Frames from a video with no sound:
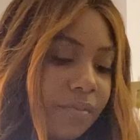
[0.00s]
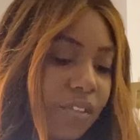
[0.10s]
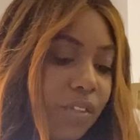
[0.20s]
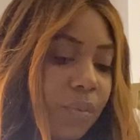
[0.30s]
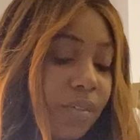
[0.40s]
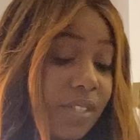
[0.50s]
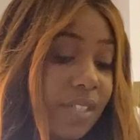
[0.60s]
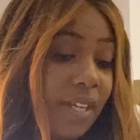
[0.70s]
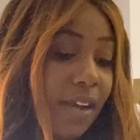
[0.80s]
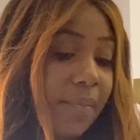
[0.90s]
You will
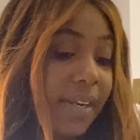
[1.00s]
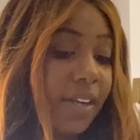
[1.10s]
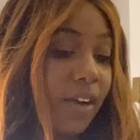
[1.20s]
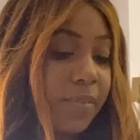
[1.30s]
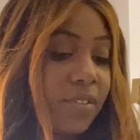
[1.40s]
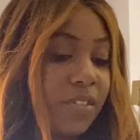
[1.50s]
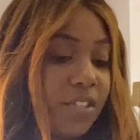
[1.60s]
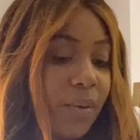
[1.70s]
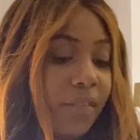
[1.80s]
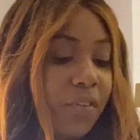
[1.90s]
see how many options
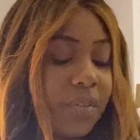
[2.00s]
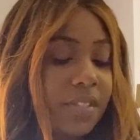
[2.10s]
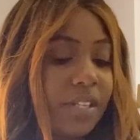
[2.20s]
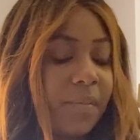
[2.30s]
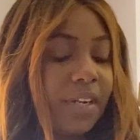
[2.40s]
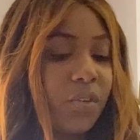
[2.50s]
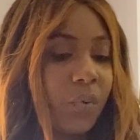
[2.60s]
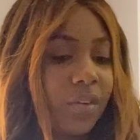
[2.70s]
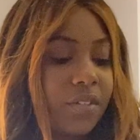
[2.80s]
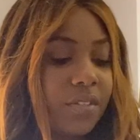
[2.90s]
you have. You will see how many
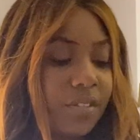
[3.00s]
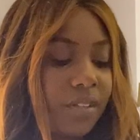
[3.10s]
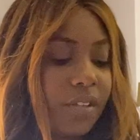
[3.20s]
doors